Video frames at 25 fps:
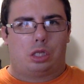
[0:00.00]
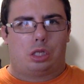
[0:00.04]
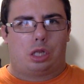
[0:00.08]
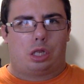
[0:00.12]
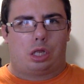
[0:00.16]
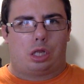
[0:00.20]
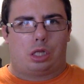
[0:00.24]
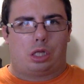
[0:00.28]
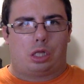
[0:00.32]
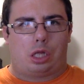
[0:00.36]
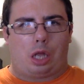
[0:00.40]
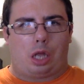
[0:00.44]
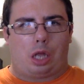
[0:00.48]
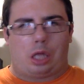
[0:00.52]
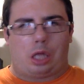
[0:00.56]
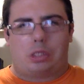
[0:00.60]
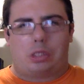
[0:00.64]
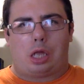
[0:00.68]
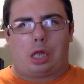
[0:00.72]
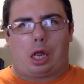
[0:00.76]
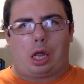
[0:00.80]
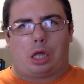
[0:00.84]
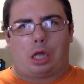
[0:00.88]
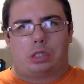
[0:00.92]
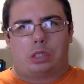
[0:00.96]
The
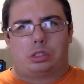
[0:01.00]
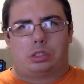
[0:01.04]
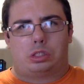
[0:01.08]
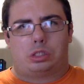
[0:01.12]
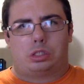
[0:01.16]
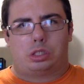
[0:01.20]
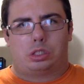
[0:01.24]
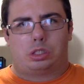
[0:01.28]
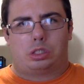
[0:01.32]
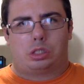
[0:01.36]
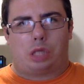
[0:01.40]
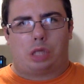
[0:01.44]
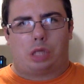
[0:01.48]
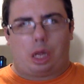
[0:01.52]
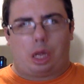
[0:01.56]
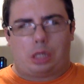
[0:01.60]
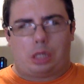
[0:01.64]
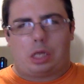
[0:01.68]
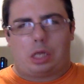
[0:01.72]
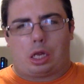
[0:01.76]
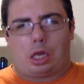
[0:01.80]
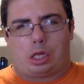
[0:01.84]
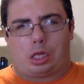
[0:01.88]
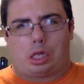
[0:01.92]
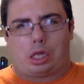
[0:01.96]

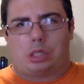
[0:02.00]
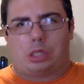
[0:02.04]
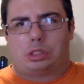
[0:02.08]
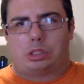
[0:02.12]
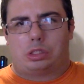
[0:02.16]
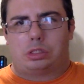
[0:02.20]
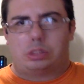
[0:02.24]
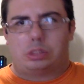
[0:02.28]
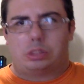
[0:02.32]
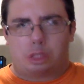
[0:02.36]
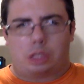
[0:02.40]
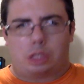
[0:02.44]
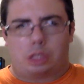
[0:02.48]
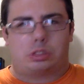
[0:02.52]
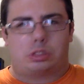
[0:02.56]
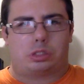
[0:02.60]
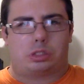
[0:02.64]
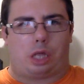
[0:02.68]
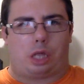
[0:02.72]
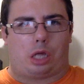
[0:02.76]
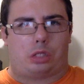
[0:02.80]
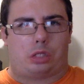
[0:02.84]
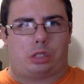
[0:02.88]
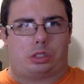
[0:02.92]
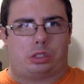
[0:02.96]
iPad Air's form
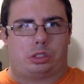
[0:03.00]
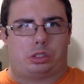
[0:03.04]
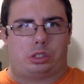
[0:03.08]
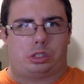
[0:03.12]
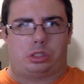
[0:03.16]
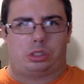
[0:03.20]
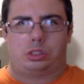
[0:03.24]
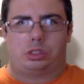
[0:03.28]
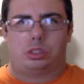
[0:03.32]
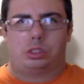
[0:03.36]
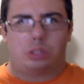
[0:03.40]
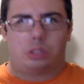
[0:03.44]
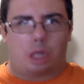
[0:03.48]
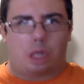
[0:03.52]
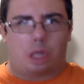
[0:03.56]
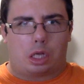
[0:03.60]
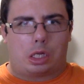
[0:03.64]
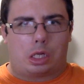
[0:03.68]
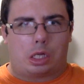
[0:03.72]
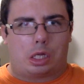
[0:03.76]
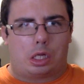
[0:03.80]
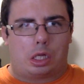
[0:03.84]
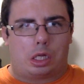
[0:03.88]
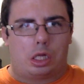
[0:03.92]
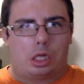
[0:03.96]
factor is
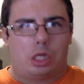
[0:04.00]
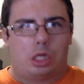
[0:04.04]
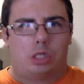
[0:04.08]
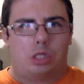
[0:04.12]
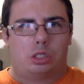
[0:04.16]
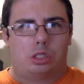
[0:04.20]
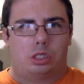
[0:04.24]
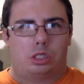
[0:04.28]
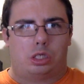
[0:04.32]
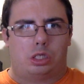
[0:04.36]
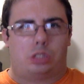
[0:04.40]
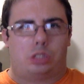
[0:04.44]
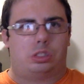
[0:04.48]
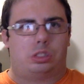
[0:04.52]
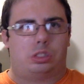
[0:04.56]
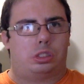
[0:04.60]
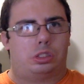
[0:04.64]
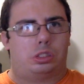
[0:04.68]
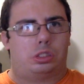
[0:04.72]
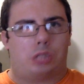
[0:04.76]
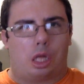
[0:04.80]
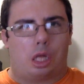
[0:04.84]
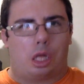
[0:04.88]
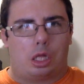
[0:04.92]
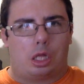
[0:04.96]
light, it's
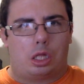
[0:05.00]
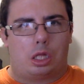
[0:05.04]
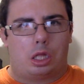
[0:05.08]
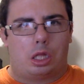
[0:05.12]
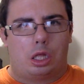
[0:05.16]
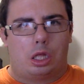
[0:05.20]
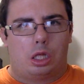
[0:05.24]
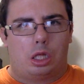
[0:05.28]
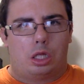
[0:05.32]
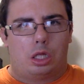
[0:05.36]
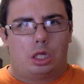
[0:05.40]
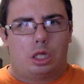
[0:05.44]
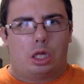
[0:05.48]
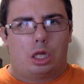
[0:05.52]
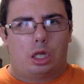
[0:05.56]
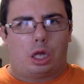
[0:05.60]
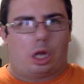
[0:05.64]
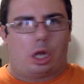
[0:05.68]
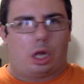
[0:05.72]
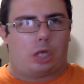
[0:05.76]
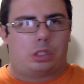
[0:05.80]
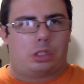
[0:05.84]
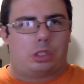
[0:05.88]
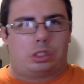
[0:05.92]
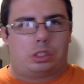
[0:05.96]
thin.
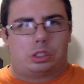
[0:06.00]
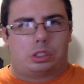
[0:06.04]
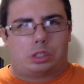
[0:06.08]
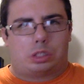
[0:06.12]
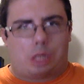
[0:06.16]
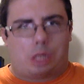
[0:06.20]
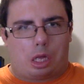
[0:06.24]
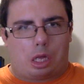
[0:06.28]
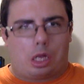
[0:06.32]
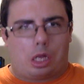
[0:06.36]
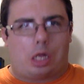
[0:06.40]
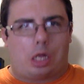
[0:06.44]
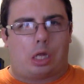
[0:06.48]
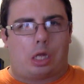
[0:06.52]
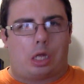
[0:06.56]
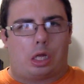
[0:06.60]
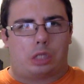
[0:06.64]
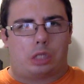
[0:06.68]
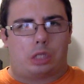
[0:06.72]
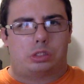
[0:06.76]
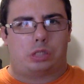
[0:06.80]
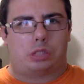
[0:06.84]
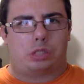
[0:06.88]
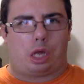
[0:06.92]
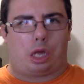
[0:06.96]
I just can't
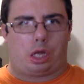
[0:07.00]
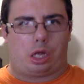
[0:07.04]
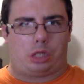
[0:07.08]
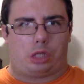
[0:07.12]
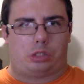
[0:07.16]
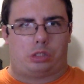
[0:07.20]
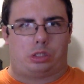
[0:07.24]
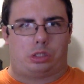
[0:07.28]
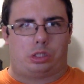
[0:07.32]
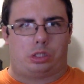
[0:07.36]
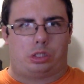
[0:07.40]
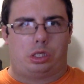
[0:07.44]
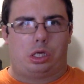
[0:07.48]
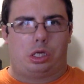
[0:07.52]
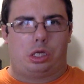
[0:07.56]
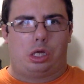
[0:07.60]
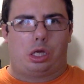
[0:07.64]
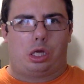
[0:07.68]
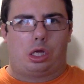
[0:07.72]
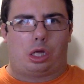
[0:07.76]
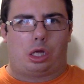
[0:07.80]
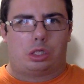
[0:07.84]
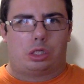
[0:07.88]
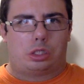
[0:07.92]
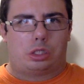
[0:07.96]
imagine
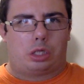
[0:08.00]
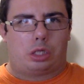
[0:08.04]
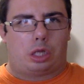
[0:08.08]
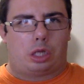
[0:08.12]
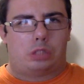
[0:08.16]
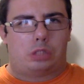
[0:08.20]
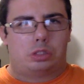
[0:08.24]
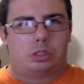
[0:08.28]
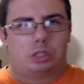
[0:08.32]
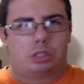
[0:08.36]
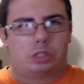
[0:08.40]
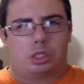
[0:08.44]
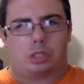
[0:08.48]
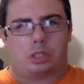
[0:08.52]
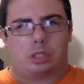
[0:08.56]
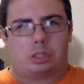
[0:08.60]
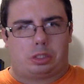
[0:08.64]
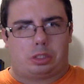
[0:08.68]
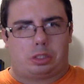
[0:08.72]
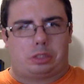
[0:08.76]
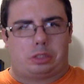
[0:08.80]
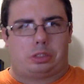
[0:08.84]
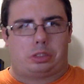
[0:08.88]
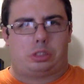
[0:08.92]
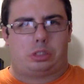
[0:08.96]
a more
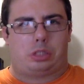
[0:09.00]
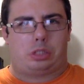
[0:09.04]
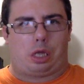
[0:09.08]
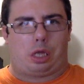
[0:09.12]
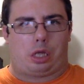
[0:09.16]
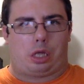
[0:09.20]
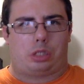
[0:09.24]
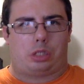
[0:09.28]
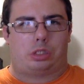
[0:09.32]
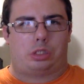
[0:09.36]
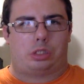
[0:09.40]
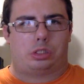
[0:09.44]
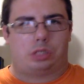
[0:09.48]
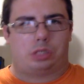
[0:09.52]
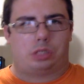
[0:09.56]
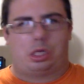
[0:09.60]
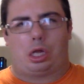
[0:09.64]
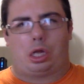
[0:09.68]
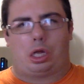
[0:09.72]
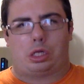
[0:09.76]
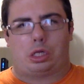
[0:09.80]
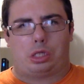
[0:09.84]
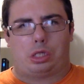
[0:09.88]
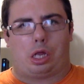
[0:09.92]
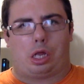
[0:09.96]
perfect tablet than the
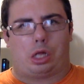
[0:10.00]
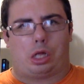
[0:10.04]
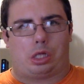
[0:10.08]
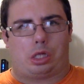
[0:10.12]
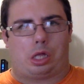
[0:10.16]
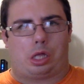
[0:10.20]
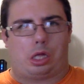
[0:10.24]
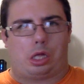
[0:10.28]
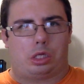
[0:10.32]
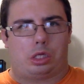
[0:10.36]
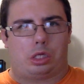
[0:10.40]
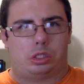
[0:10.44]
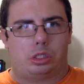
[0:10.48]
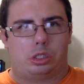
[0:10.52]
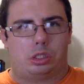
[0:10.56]
iPad Air.